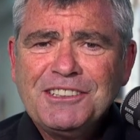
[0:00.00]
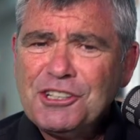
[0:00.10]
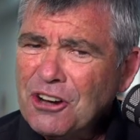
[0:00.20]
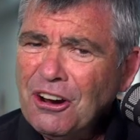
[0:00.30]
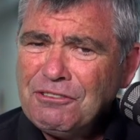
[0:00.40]

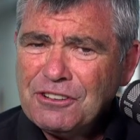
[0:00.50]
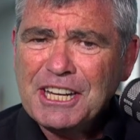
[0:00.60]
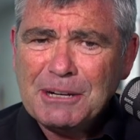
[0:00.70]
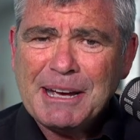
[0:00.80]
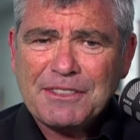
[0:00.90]
Did God
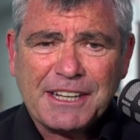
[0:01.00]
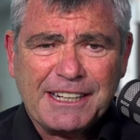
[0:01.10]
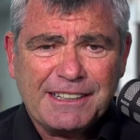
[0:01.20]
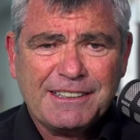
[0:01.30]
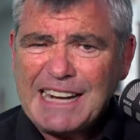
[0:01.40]
forget about the
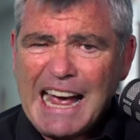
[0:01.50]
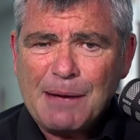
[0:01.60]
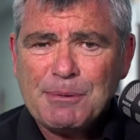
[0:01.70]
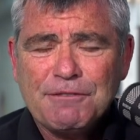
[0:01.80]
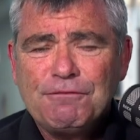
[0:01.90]

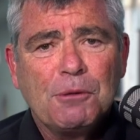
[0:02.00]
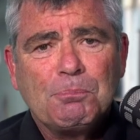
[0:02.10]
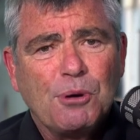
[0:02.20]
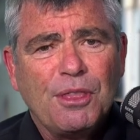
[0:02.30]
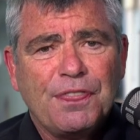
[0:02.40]
carbon
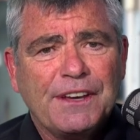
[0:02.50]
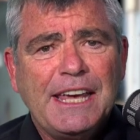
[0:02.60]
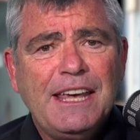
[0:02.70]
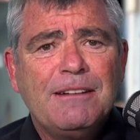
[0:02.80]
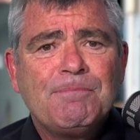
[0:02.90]
footprint
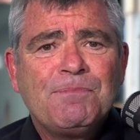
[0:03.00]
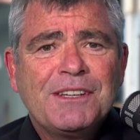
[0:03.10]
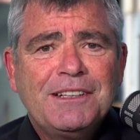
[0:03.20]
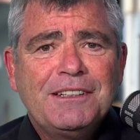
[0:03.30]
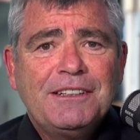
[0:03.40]
thingy?
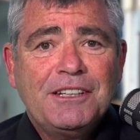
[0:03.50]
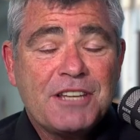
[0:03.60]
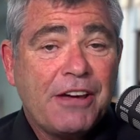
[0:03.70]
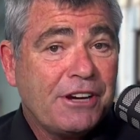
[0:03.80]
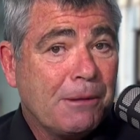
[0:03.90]

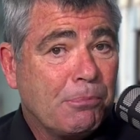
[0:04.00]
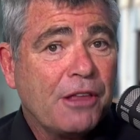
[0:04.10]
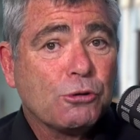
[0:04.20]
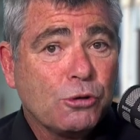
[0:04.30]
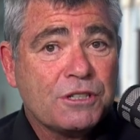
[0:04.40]
Is having a
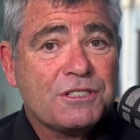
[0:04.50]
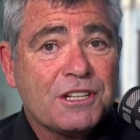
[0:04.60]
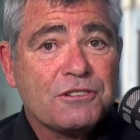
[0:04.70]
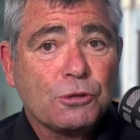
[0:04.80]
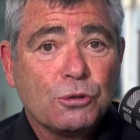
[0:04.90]
brother or a
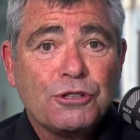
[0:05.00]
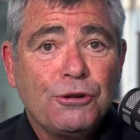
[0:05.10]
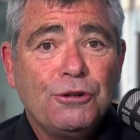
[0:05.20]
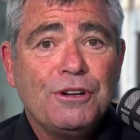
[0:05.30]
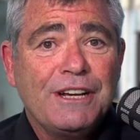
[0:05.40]
sister or
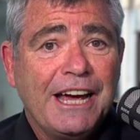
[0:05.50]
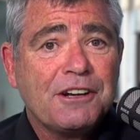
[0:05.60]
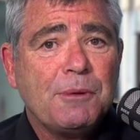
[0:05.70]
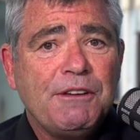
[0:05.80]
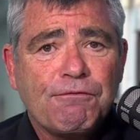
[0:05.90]
two now
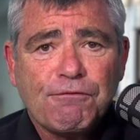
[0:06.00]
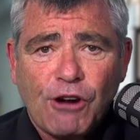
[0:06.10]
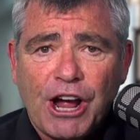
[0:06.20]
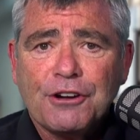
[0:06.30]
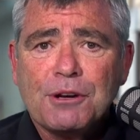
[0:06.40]
to be
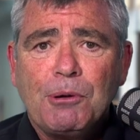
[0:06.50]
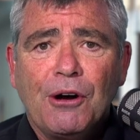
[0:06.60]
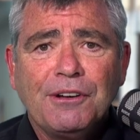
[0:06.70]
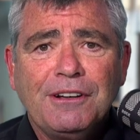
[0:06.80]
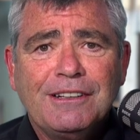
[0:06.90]
frowned
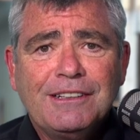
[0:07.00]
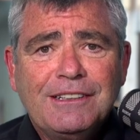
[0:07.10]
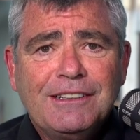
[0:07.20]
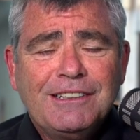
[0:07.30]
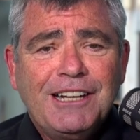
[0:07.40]
upon?
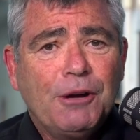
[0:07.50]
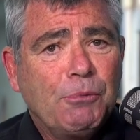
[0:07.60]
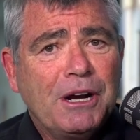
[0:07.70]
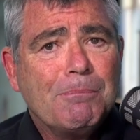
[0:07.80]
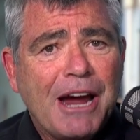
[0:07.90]
And
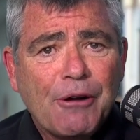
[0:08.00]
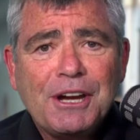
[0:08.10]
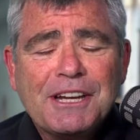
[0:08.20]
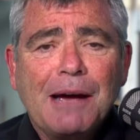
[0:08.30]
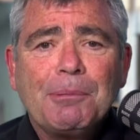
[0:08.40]
when a
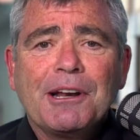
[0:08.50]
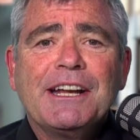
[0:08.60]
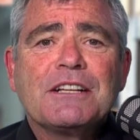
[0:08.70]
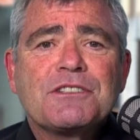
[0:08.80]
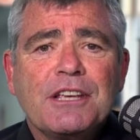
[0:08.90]
married couple
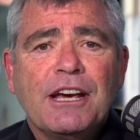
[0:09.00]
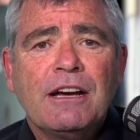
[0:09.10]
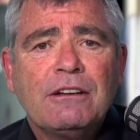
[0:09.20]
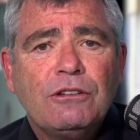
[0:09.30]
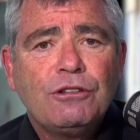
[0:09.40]
announced
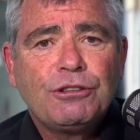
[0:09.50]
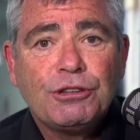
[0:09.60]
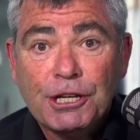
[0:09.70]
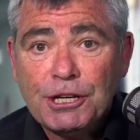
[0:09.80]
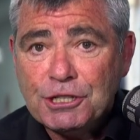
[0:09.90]
their
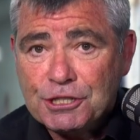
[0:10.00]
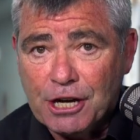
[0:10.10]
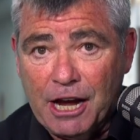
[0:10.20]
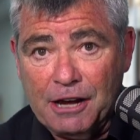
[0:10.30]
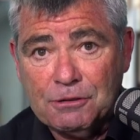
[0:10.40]
third
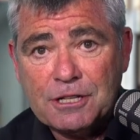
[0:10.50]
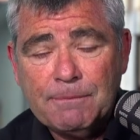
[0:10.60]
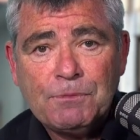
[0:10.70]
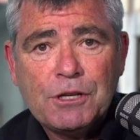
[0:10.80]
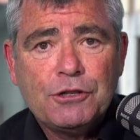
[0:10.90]
child,
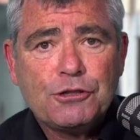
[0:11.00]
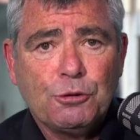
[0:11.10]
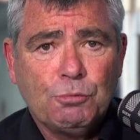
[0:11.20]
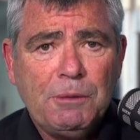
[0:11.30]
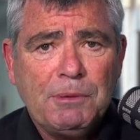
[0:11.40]

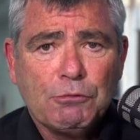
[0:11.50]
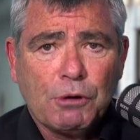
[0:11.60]
should we be